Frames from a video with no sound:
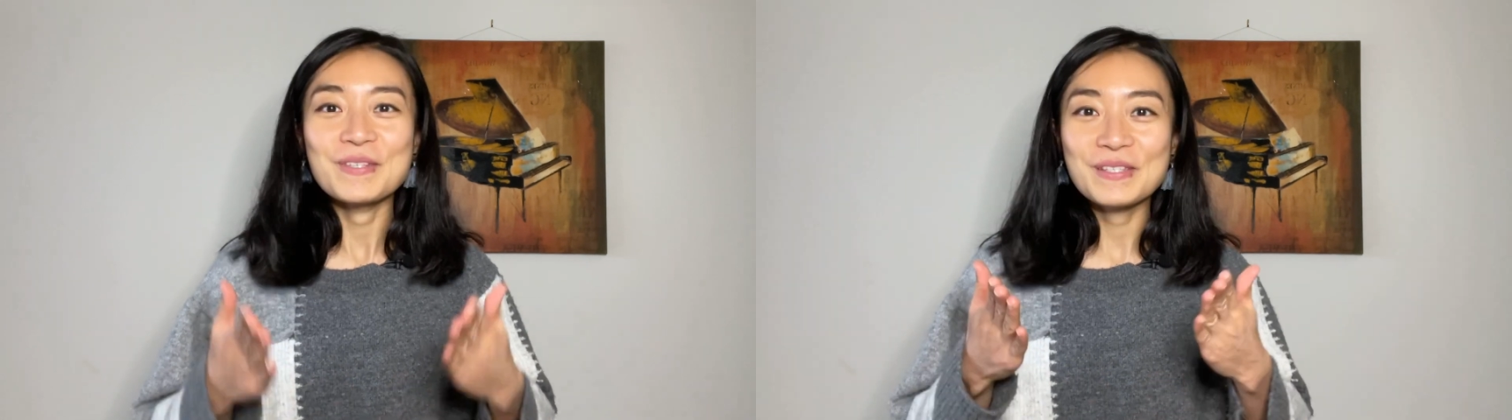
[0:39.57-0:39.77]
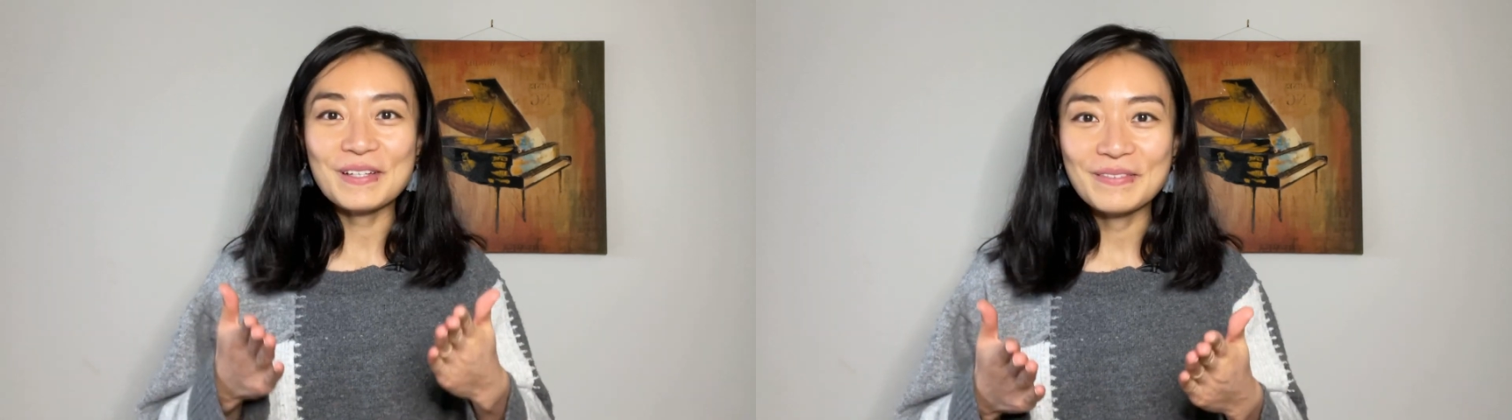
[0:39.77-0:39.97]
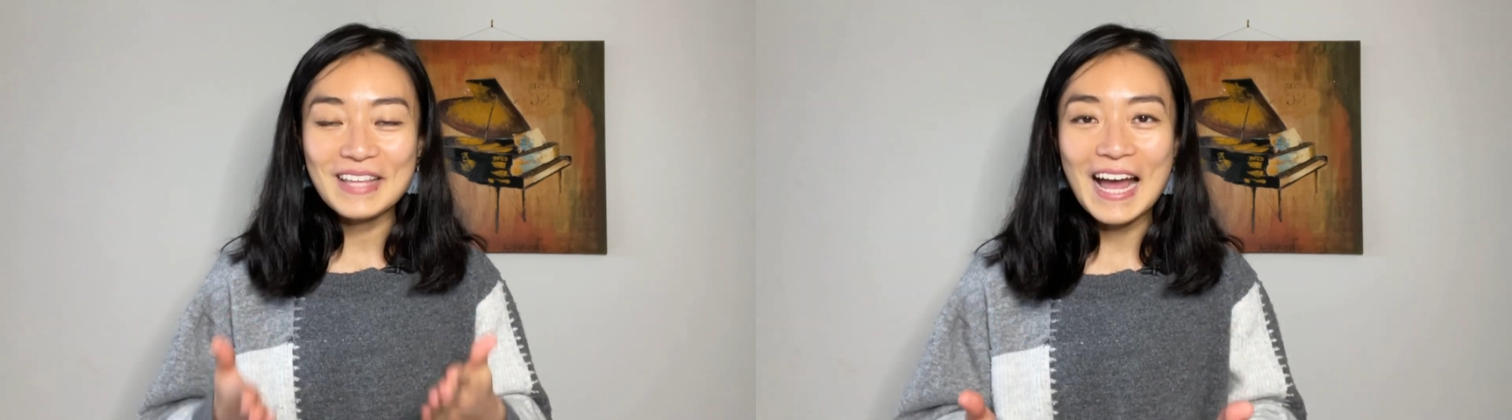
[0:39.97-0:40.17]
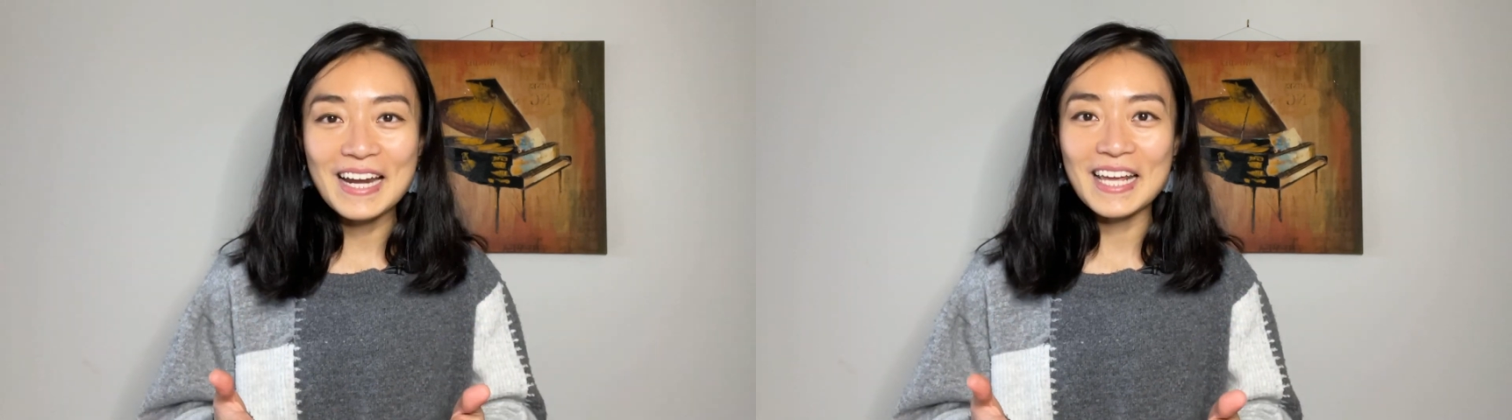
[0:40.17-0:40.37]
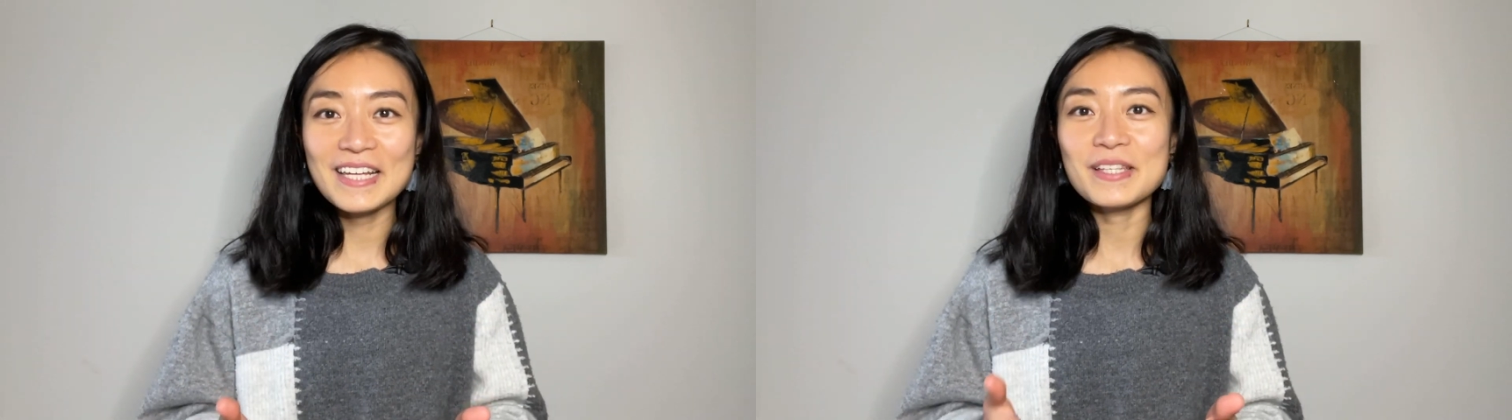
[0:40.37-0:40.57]
So
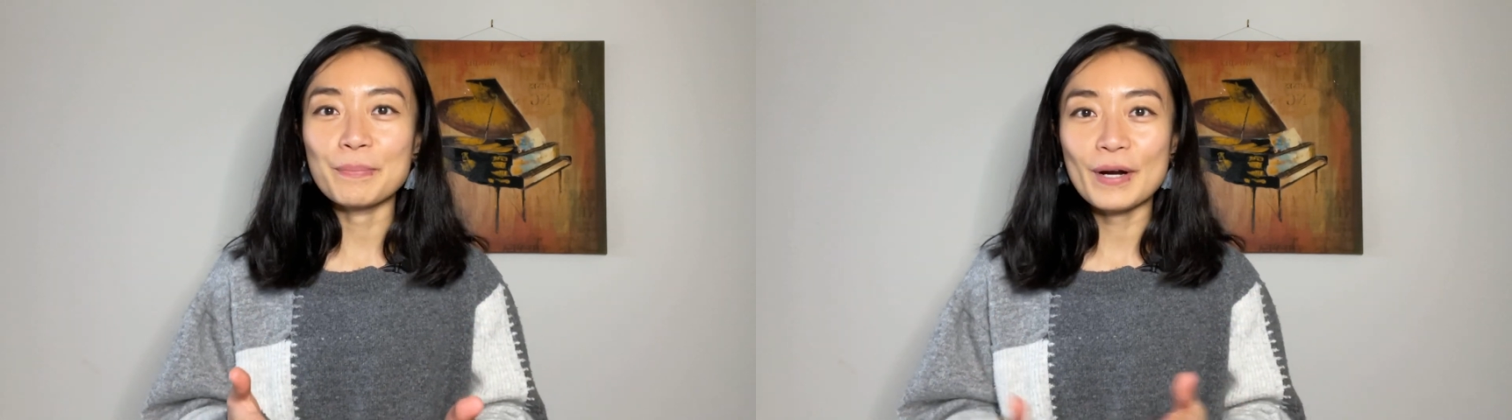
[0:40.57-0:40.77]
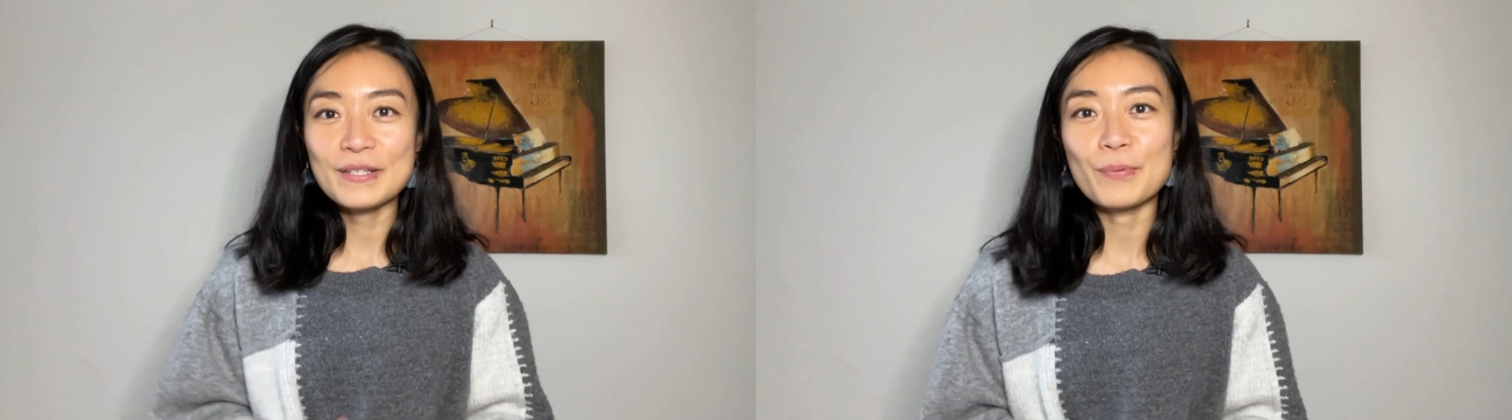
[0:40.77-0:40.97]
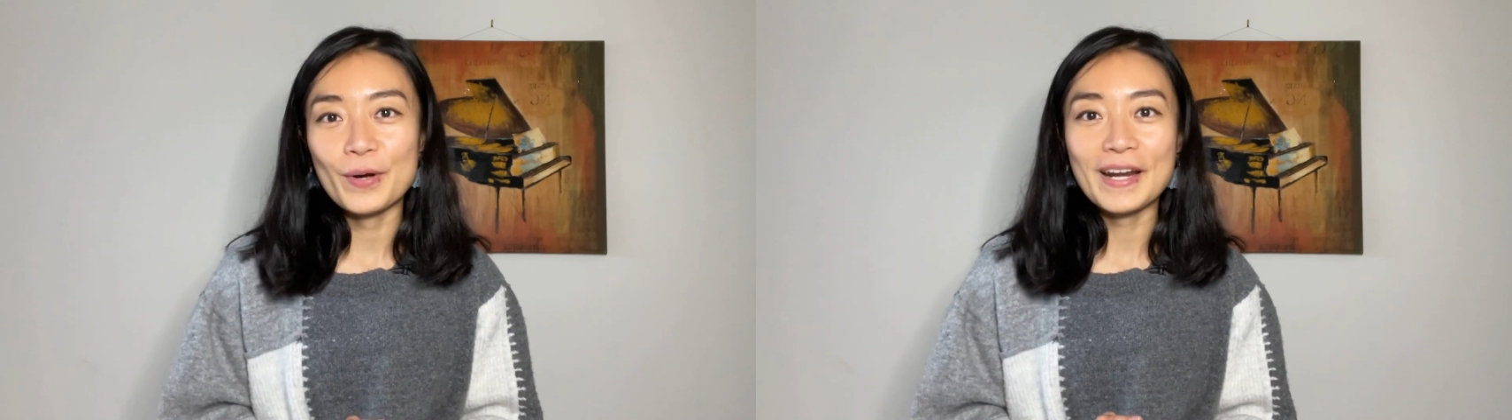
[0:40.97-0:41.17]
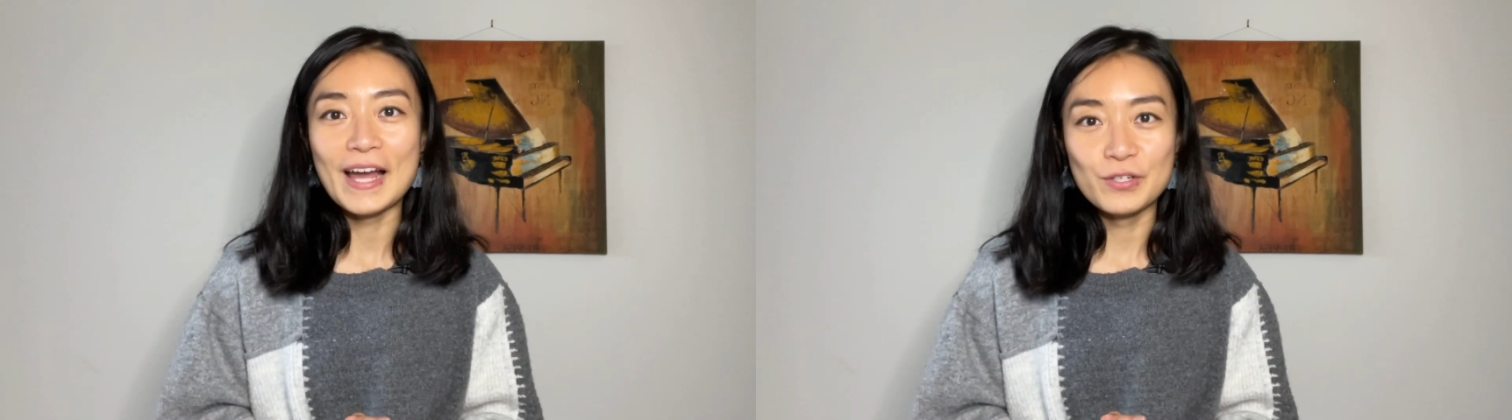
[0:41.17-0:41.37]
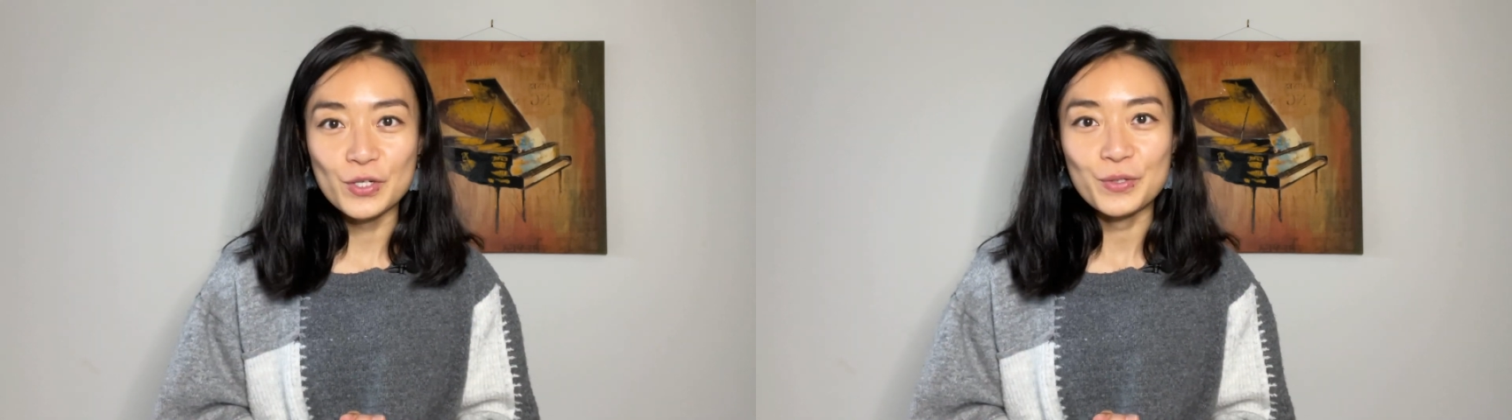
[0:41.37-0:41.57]
that is the price point
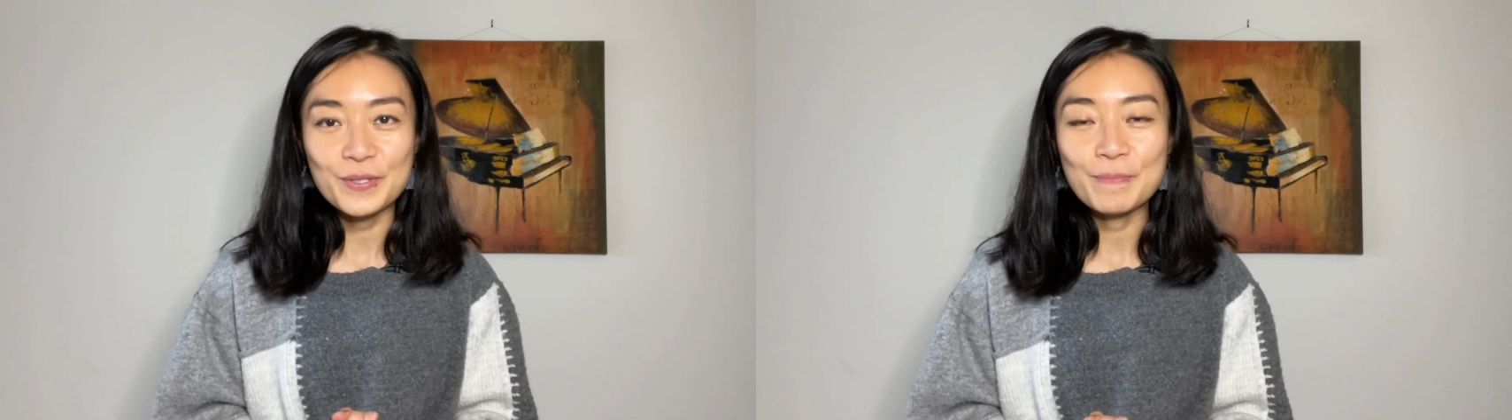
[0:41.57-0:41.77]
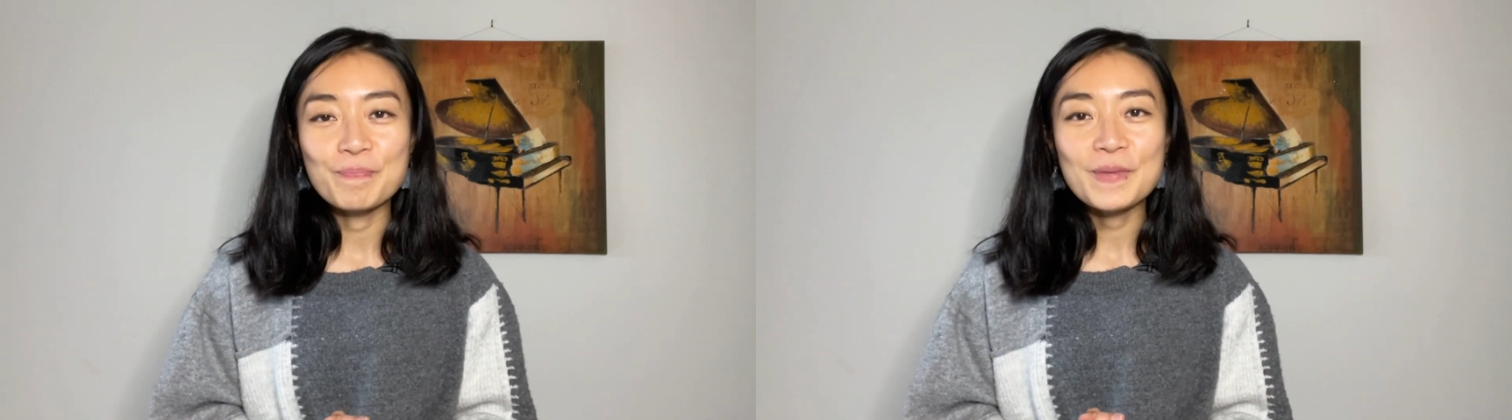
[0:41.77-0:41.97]
I choose.